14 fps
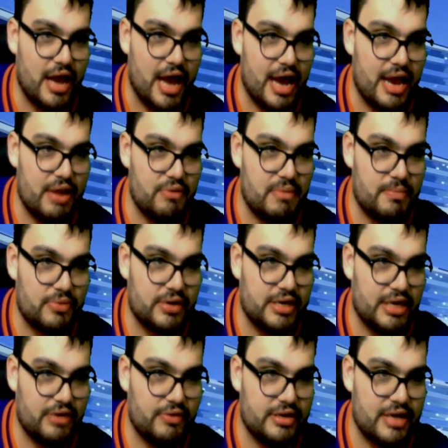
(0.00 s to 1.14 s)
I remember
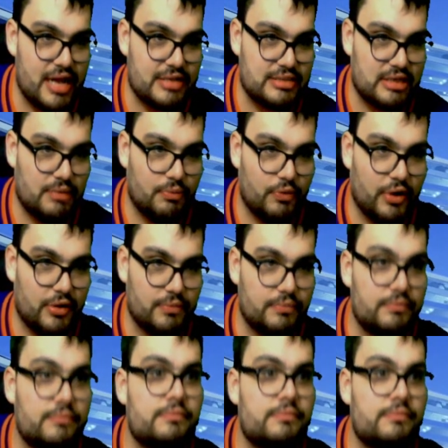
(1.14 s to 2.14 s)
hearing that somewhere.